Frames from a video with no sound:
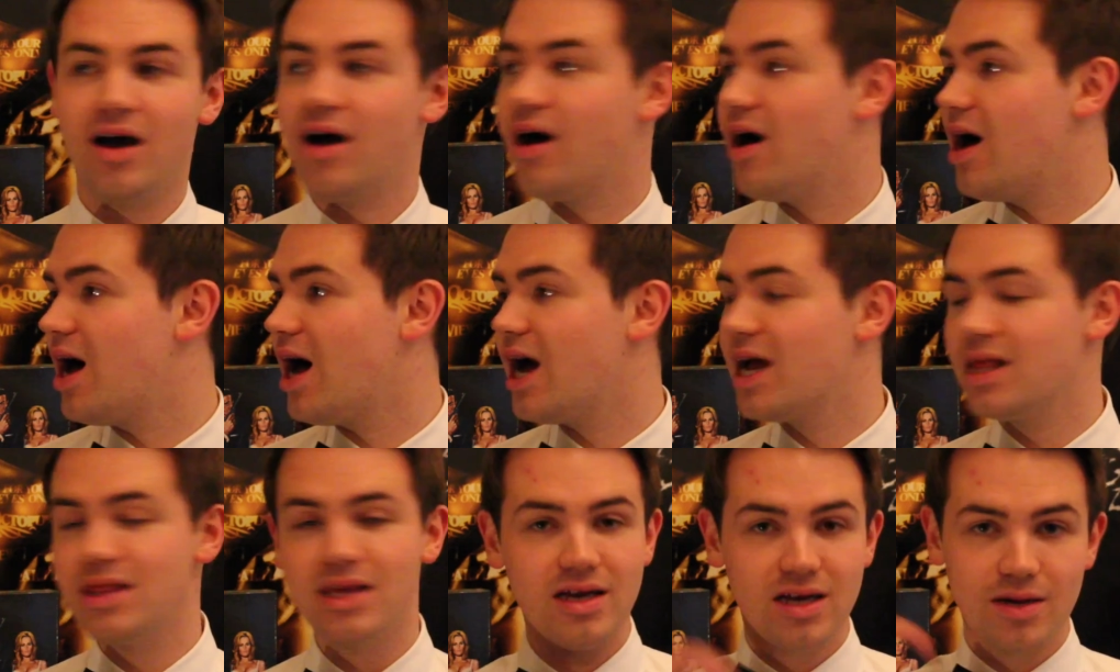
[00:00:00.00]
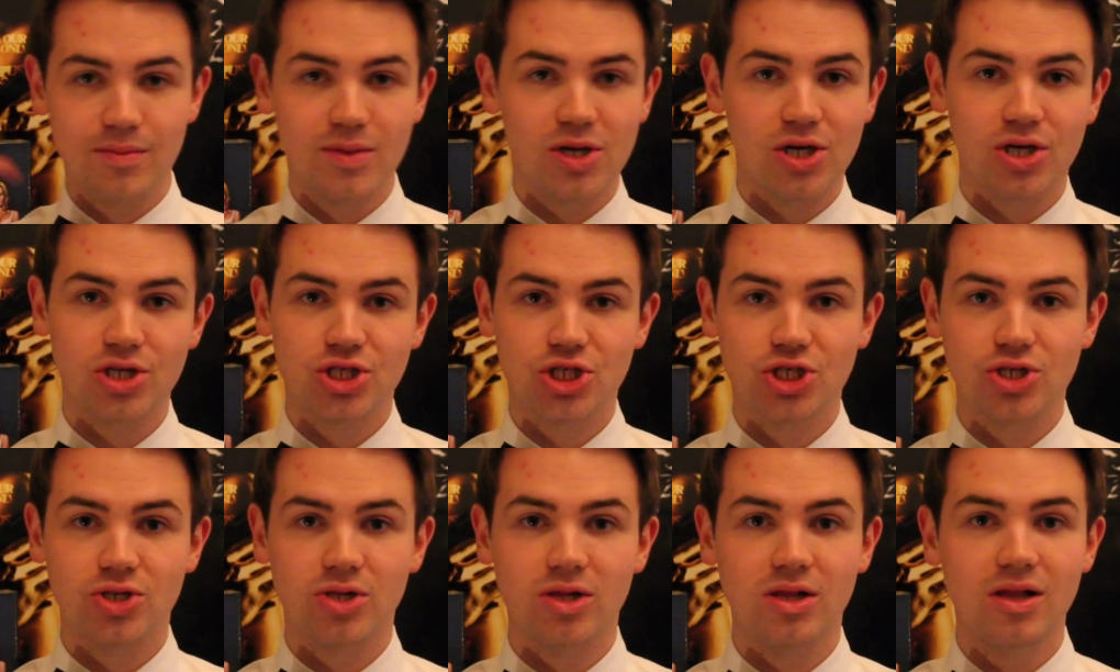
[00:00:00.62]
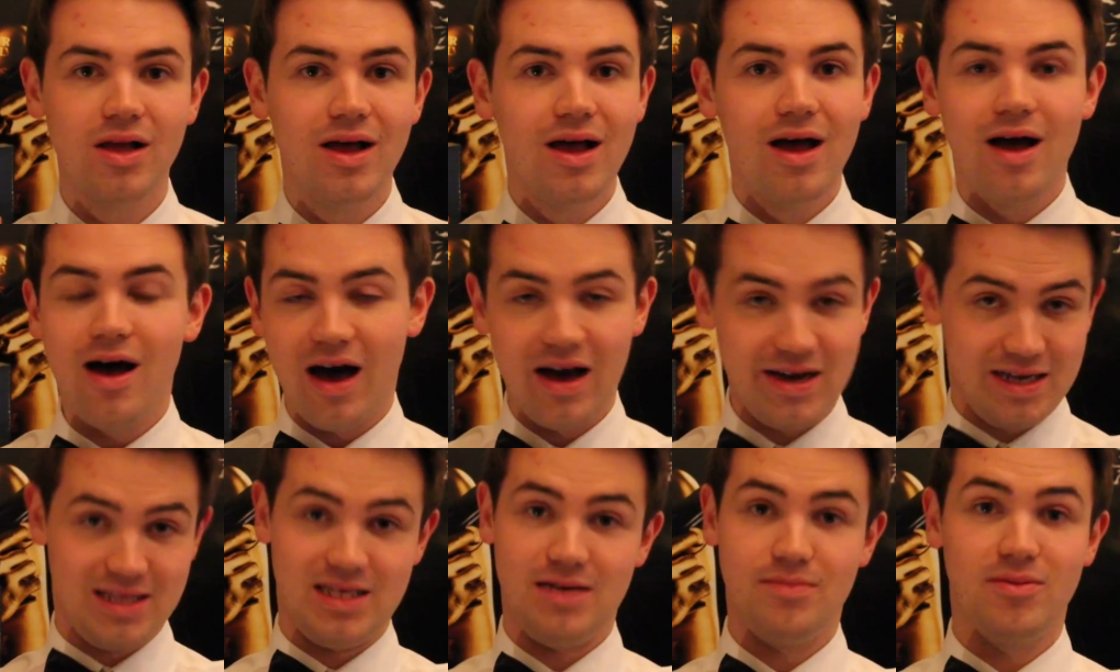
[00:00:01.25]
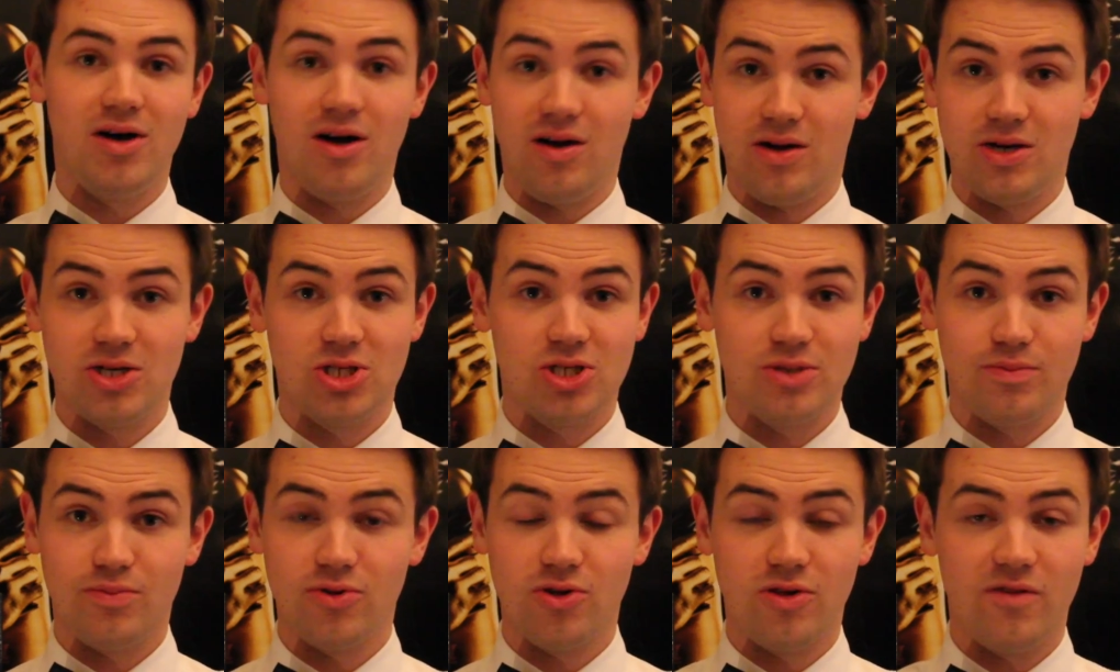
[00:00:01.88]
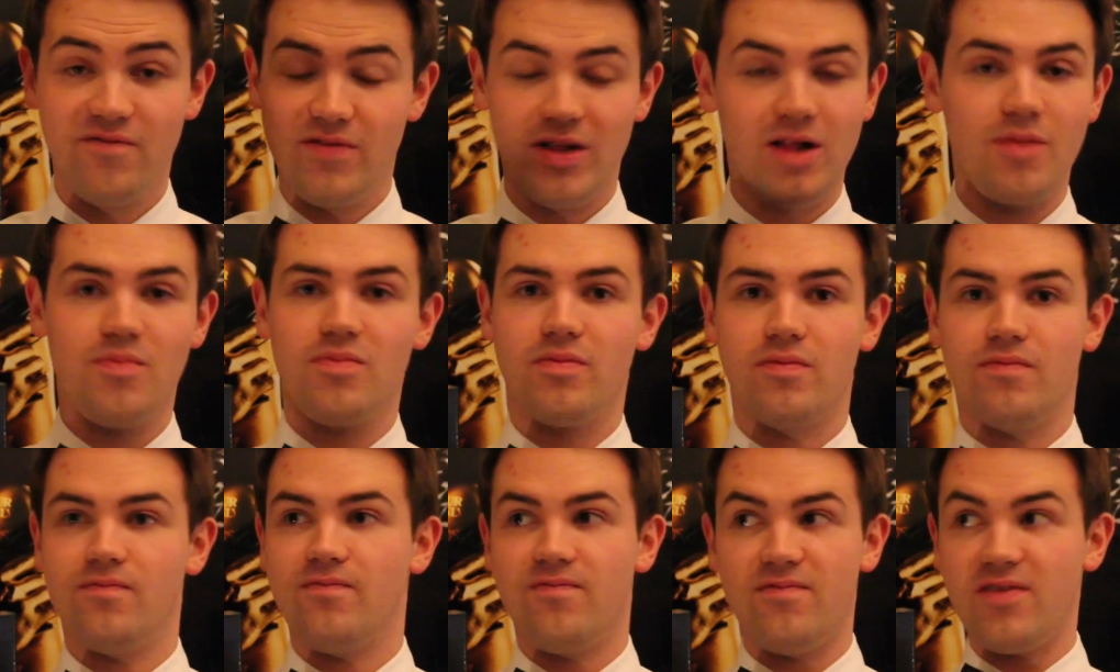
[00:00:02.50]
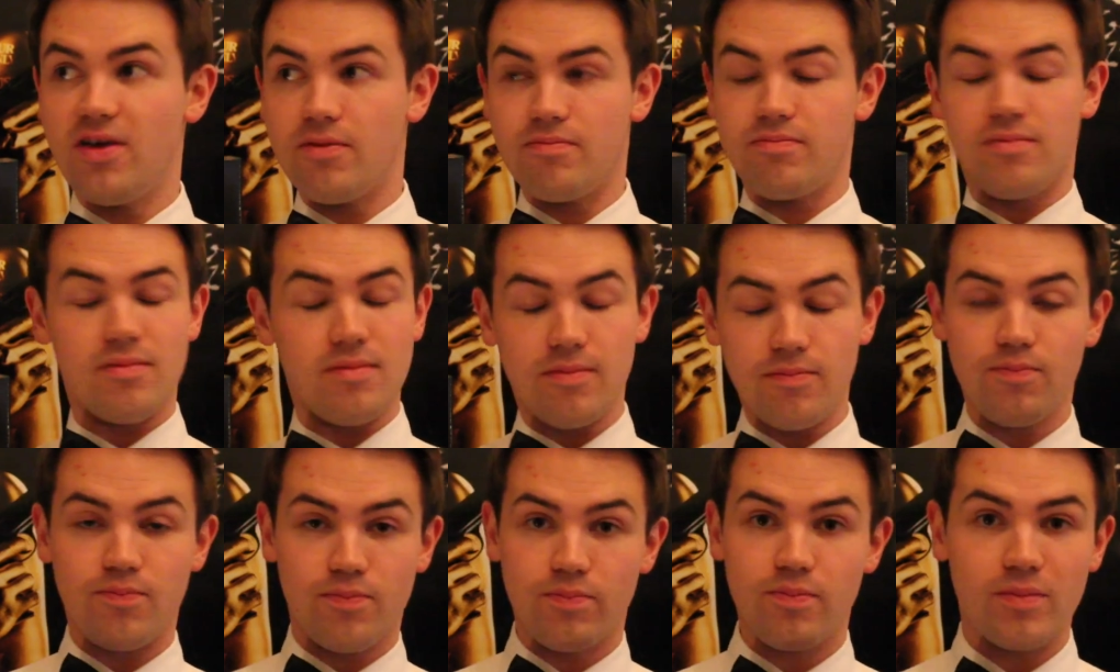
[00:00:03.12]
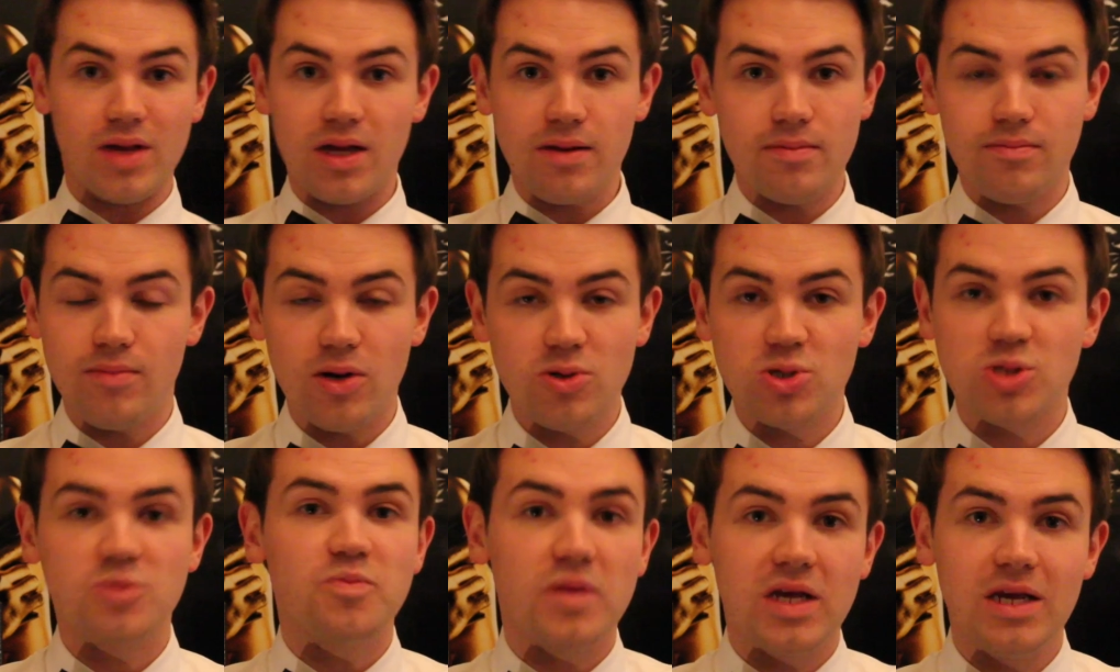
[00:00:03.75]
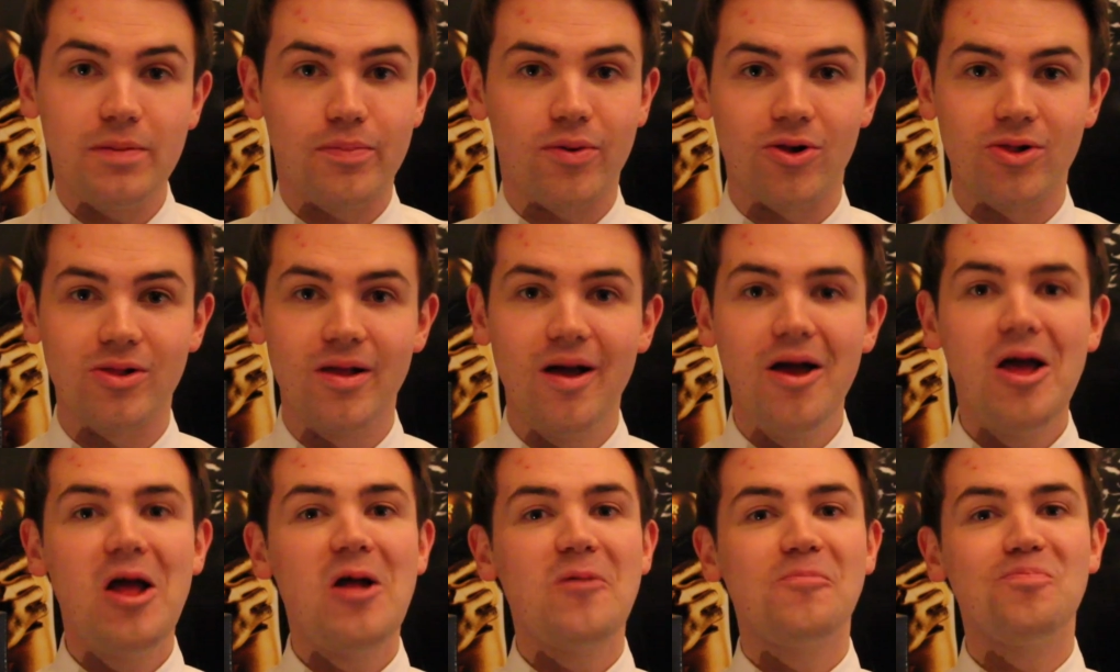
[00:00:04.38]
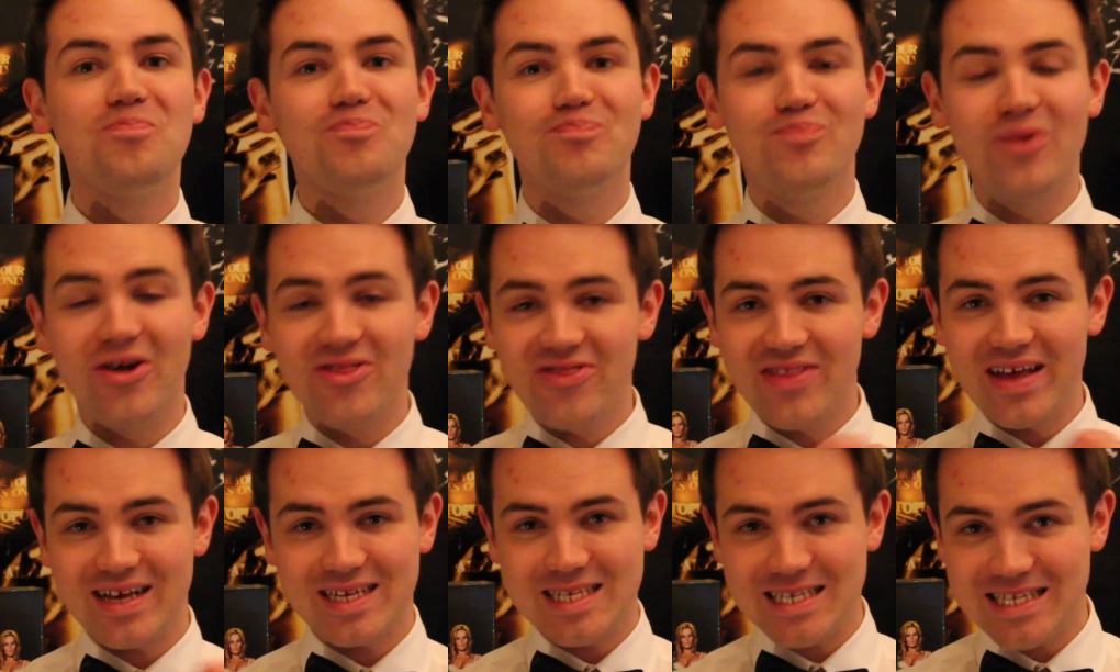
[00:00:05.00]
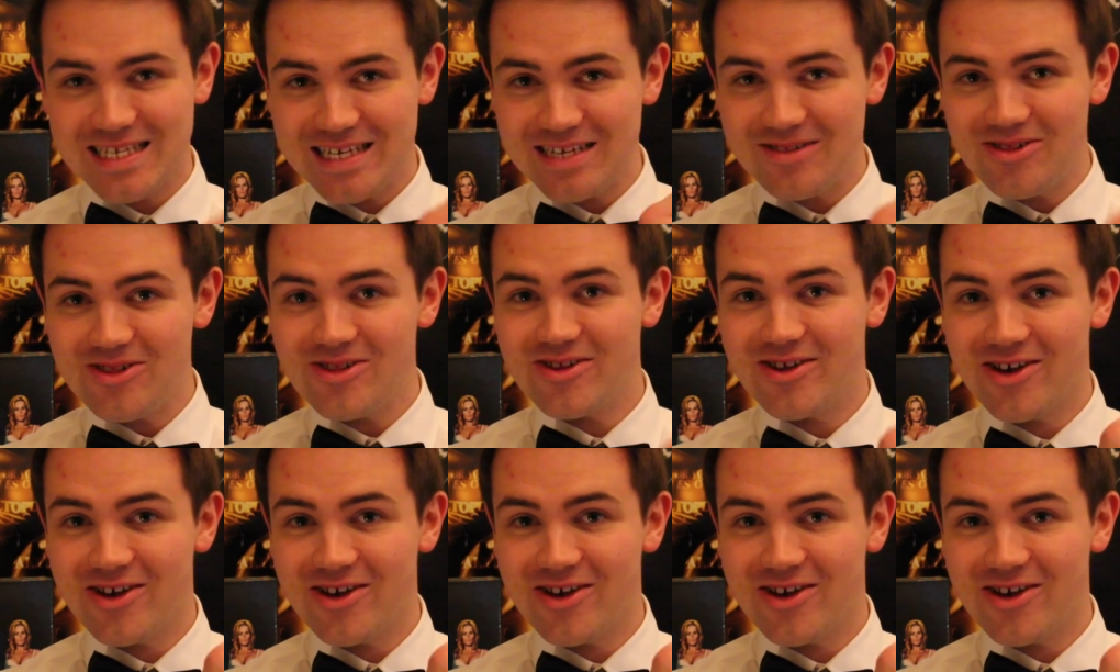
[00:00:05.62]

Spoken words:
a highly commercial, highly marketable film for most people. But they're still